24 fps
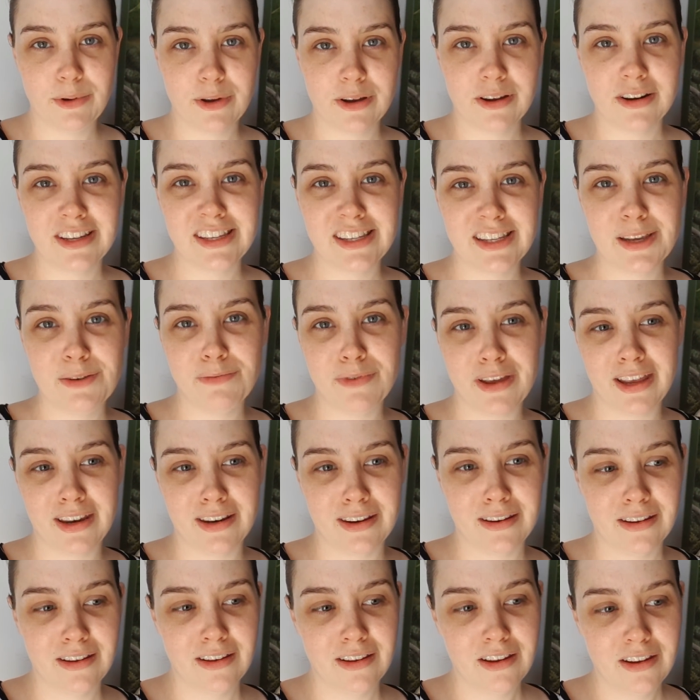I got to sleep
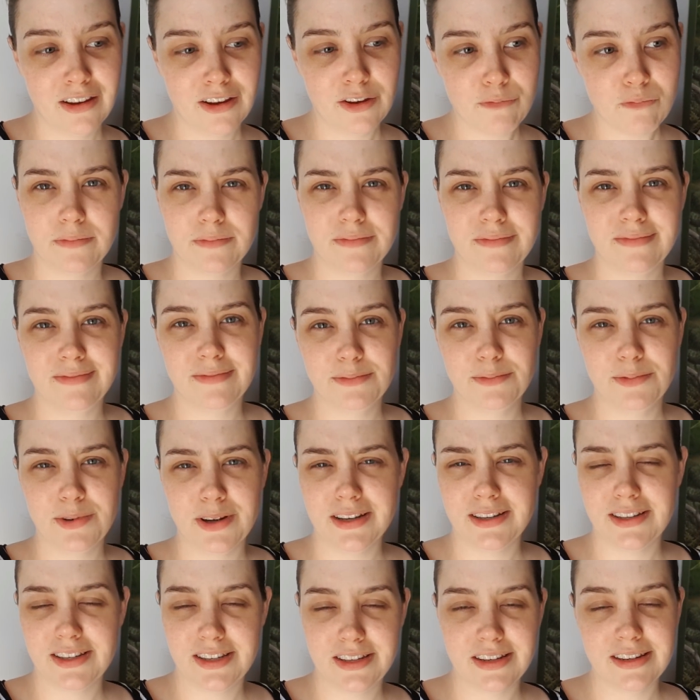in
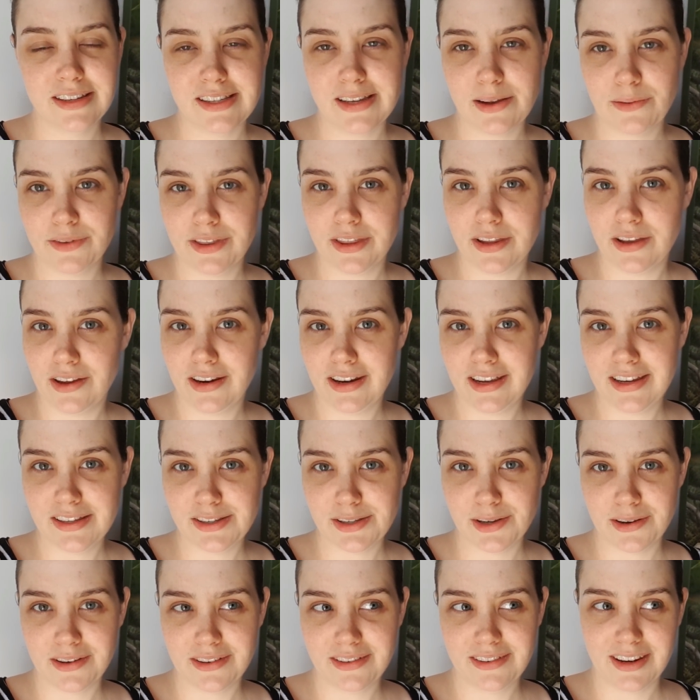which to 7.30,
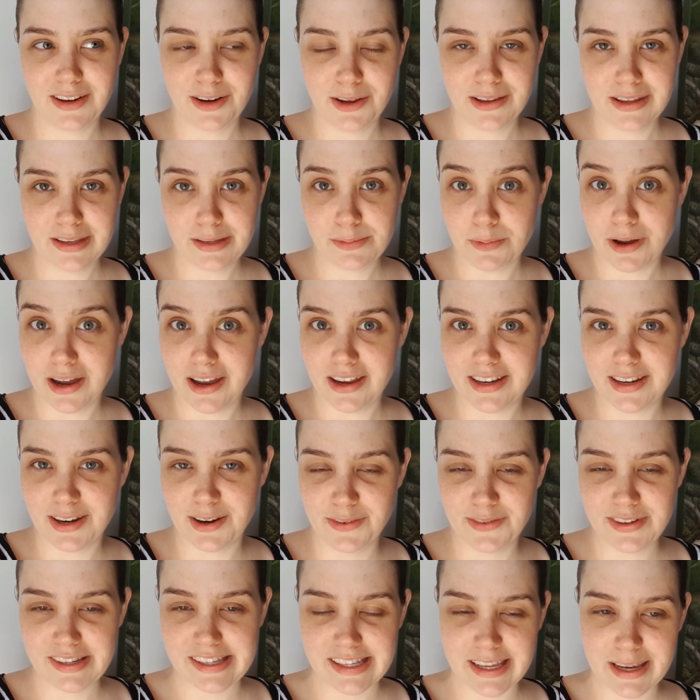so, you know, that's my idea
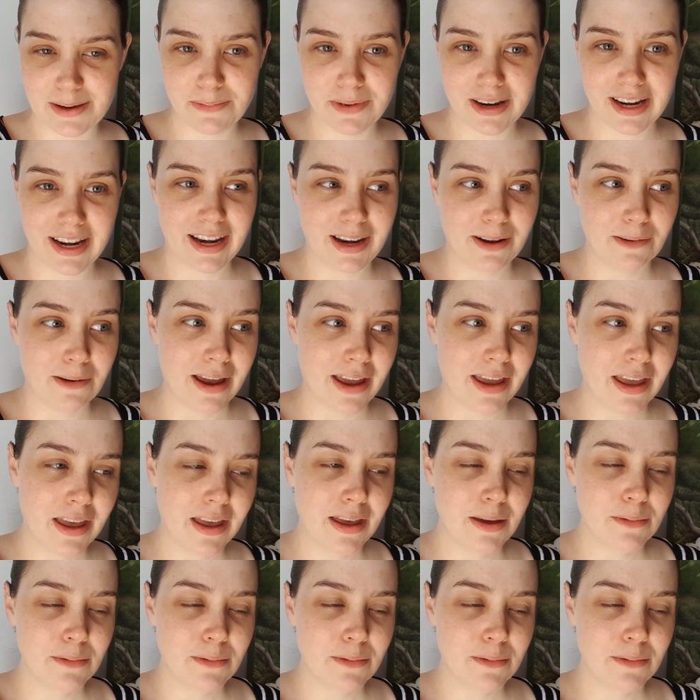of sleeping anyway.